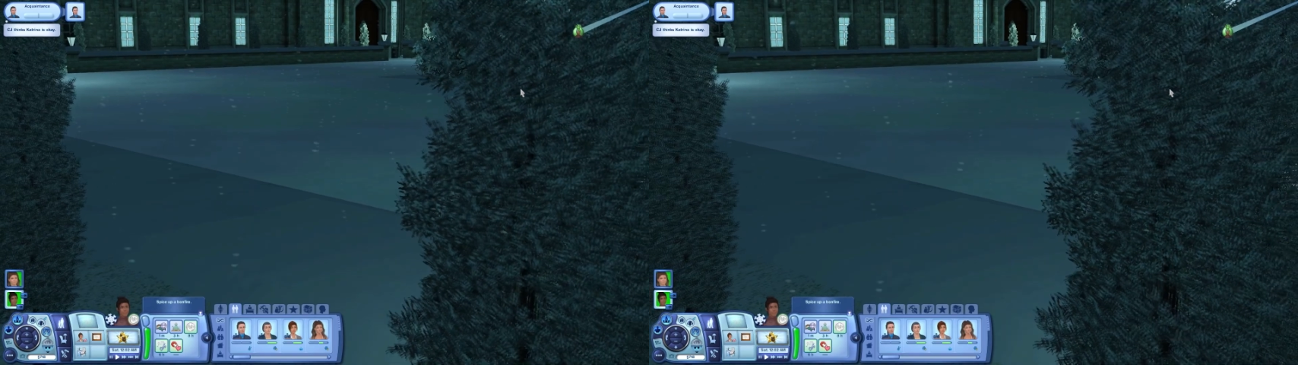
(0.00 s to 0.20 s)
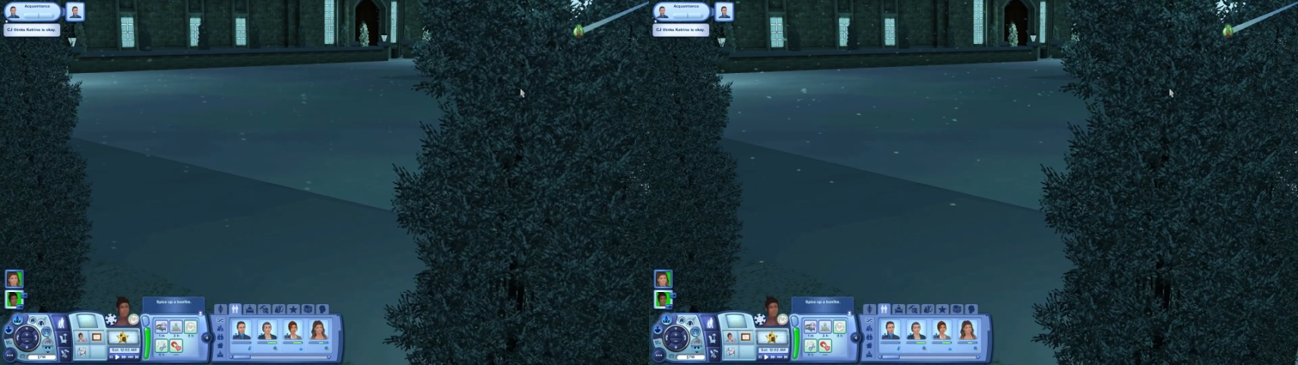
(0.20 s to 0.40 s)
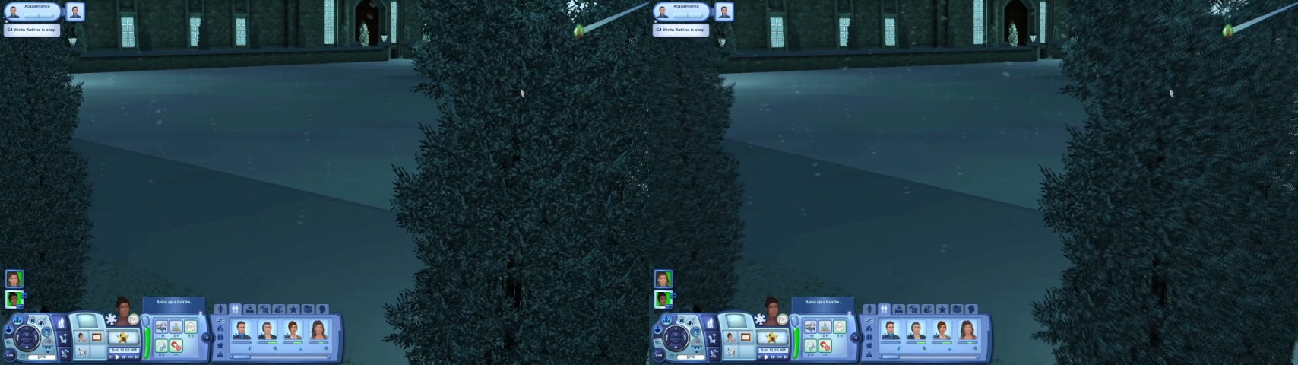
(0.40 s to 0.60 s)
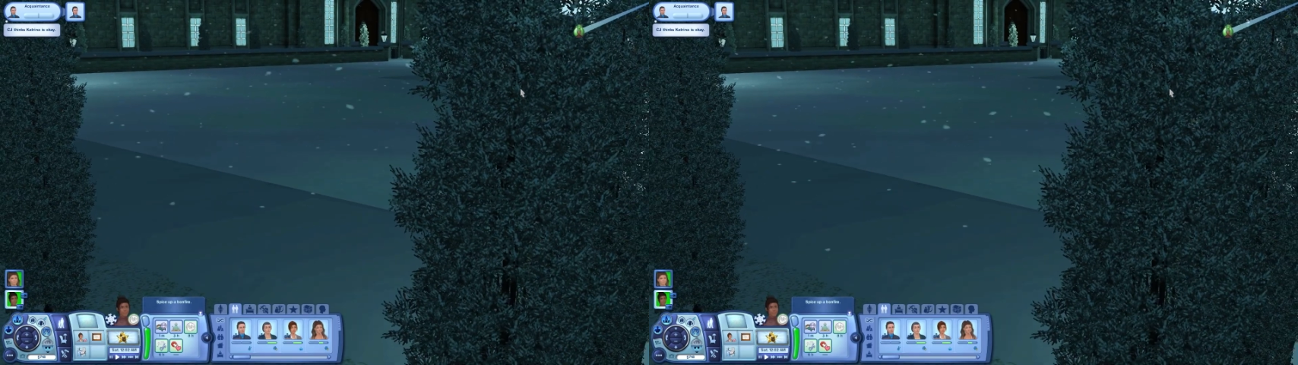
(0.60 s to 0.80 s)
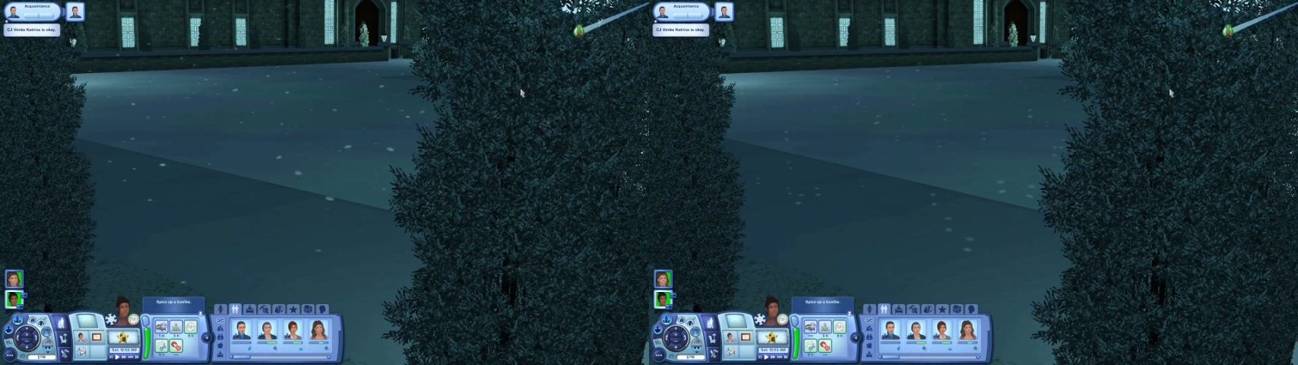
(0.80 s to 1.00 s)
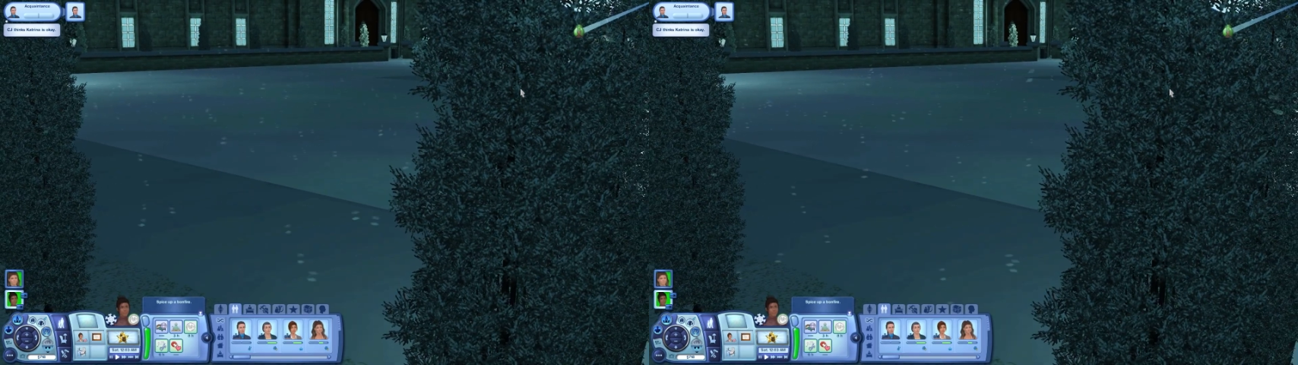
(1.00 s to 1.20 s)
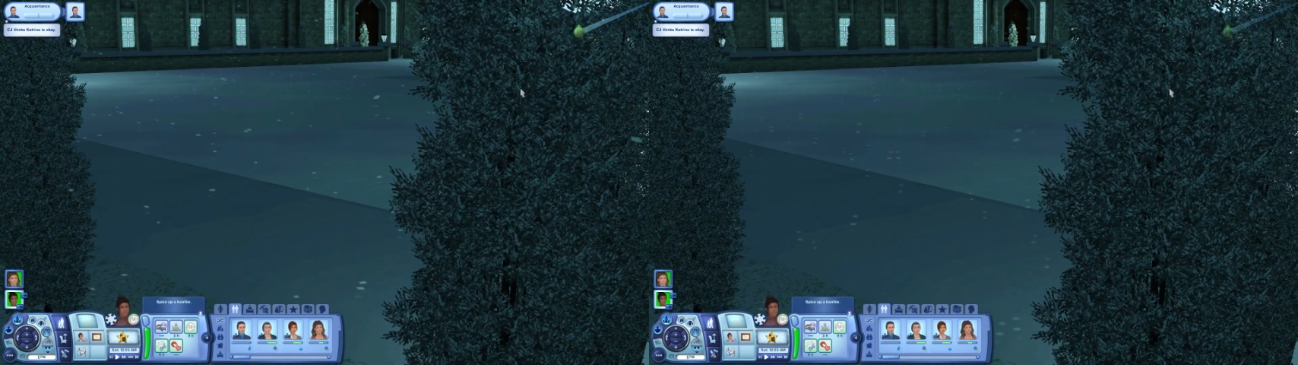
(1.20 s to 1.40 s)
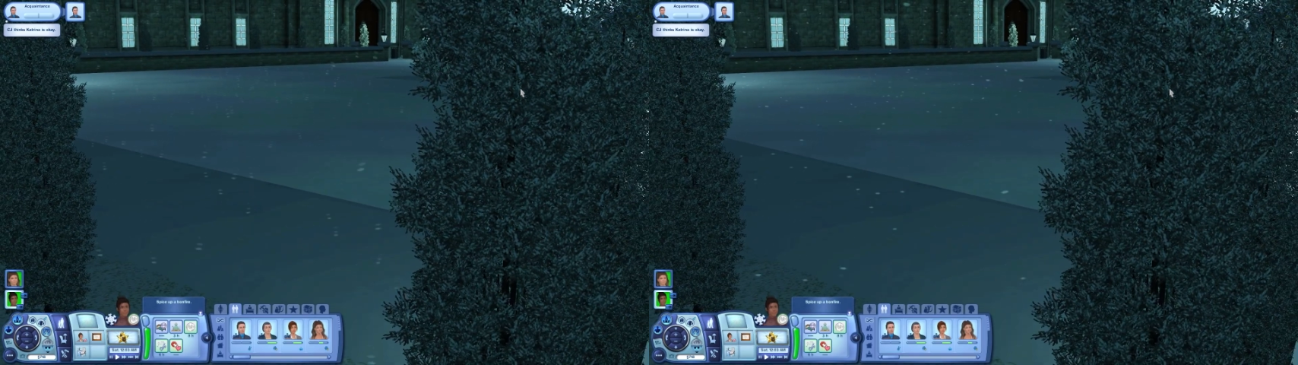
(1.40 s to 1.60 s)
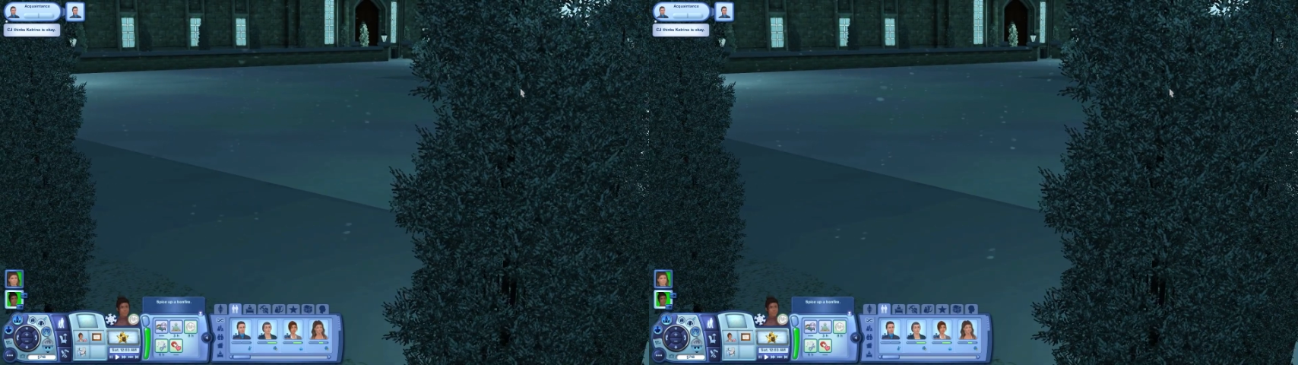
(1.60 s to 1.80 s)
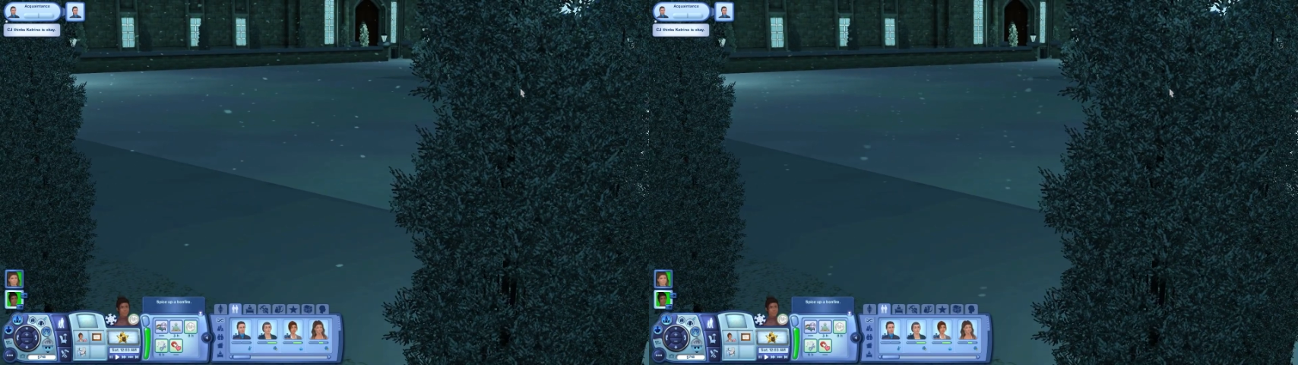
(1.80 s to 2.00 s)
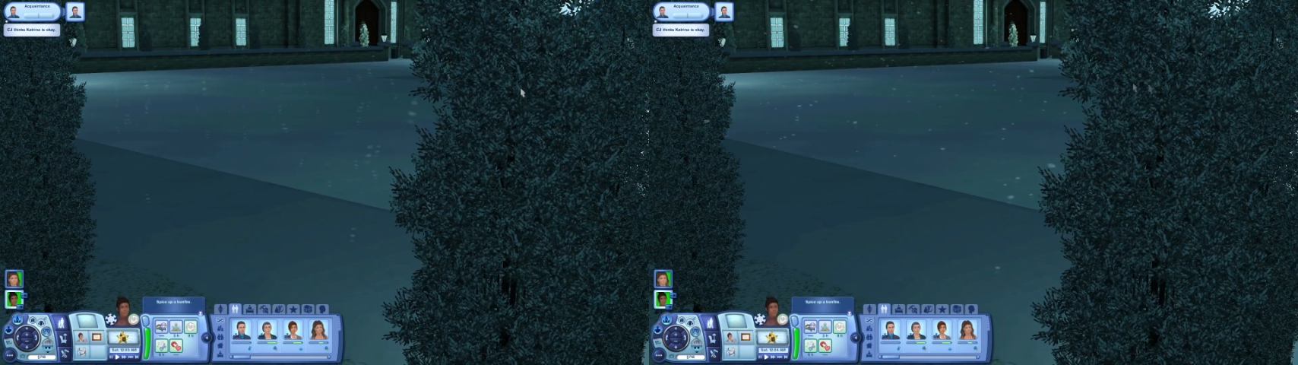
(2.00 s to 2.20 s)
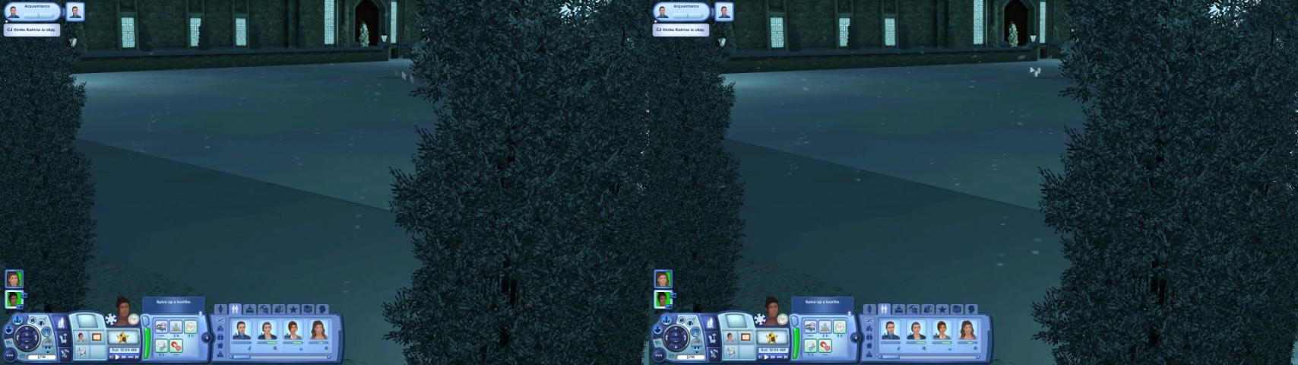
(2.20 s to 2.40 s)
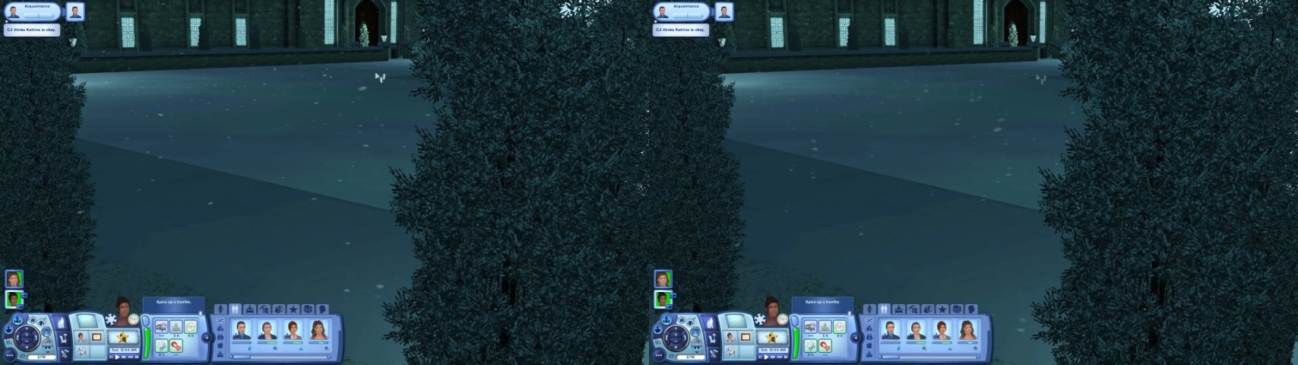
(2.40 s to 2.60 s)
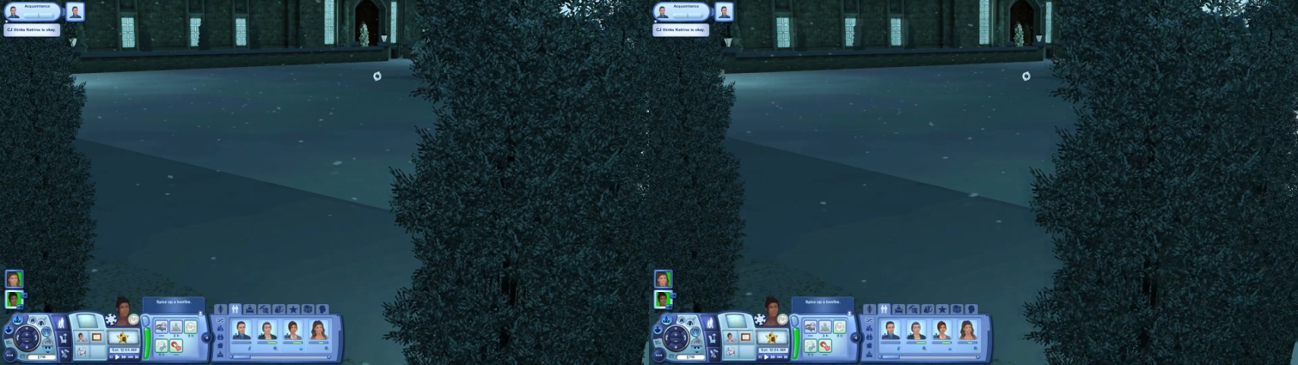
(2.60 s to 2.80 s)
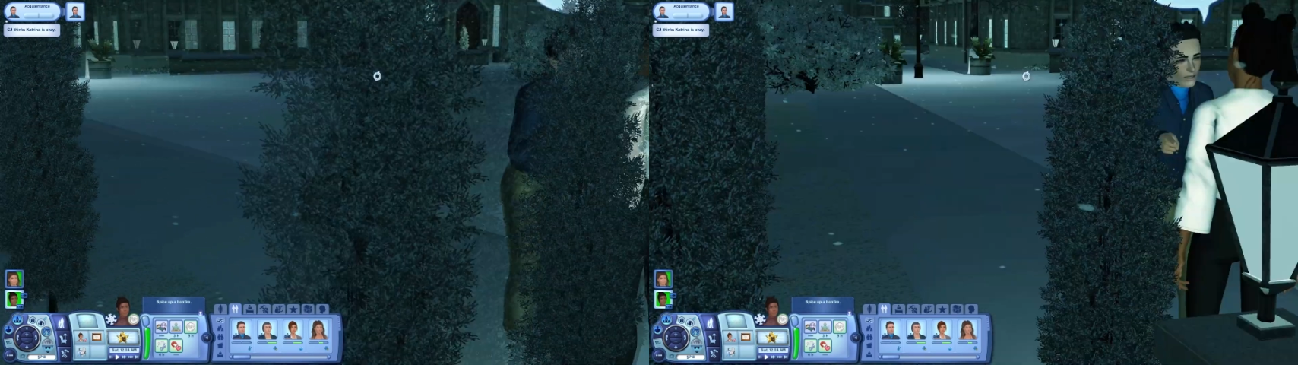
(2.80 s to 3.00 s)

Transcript: [unreadable: no face in view]